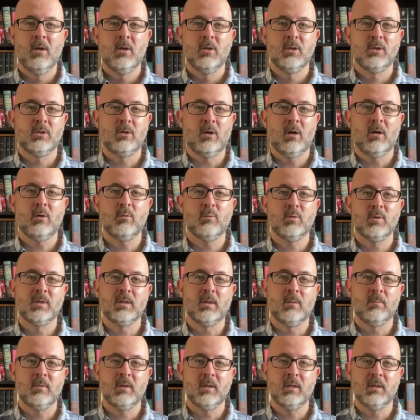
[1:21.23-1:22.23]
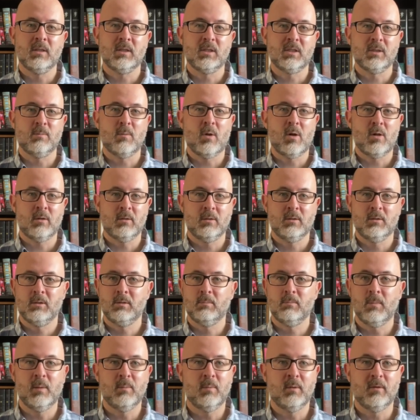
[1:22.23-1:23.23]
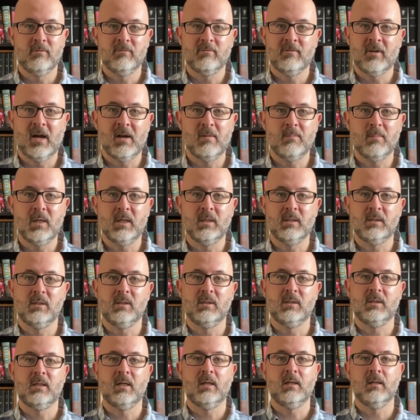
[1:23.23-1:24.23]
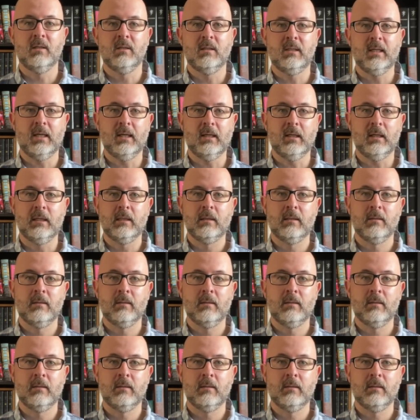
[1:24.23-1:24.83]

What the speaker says: Start out with something as small as maybe 5 minutes to study a day.